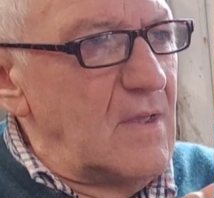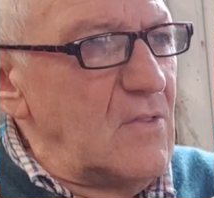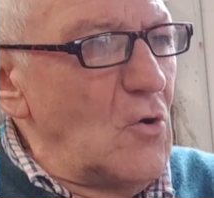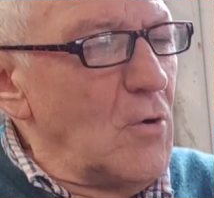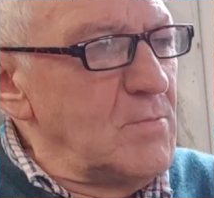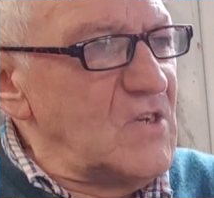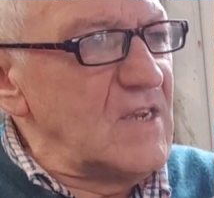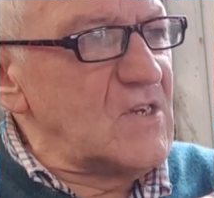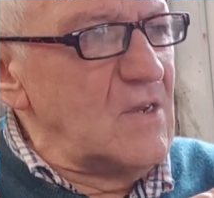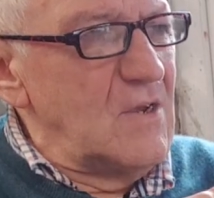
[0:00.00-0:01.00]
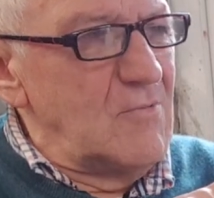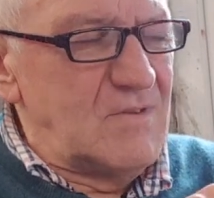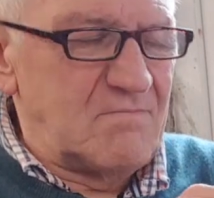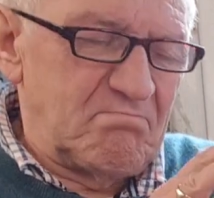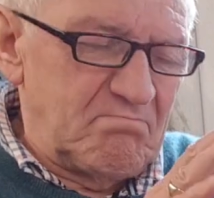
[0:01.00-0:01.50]
the objects.
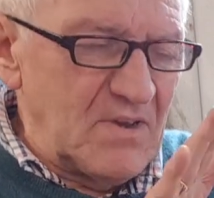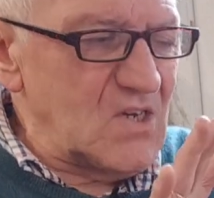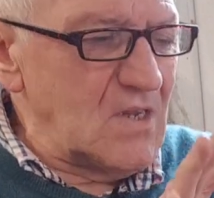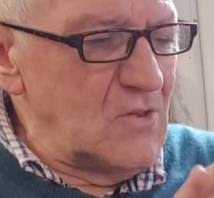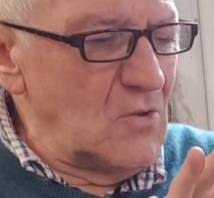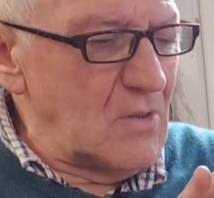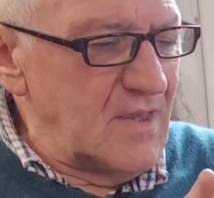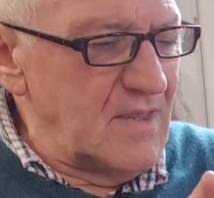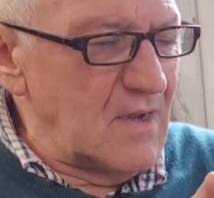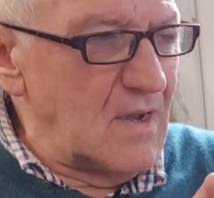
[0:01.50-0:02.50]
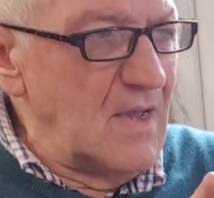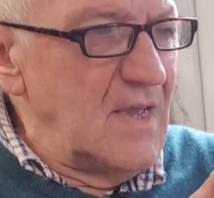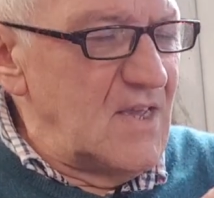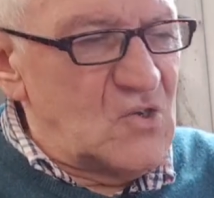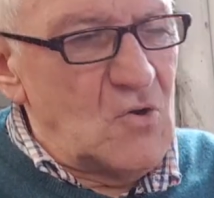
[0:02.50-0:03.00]
Personally, I don't like that.
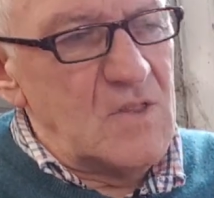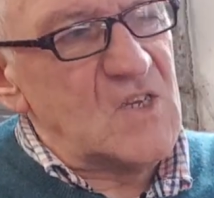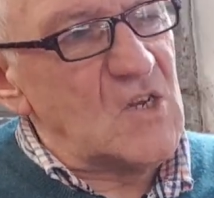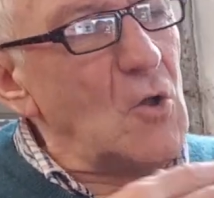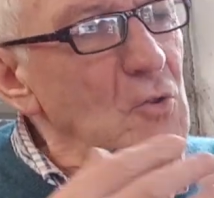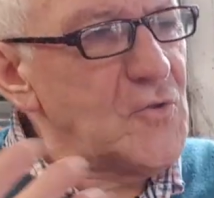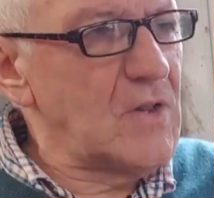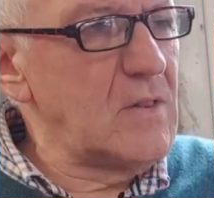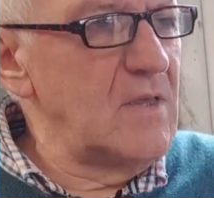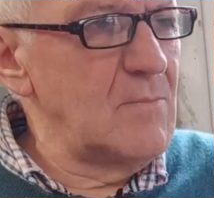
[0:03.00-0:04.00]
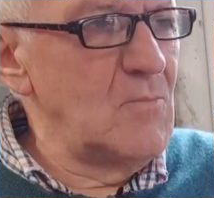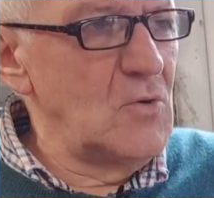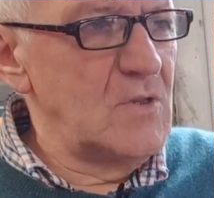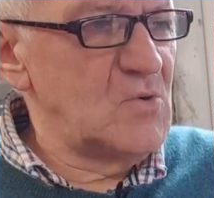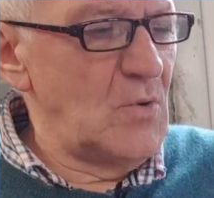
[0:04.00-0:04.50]
It's got this ultra clear
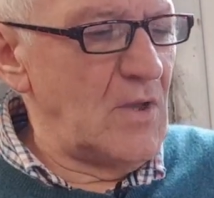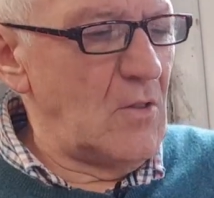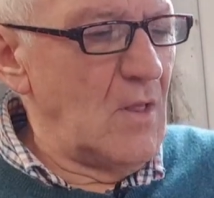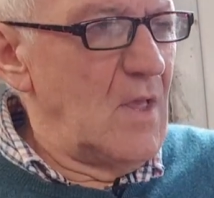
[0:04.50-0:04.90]
mode as well,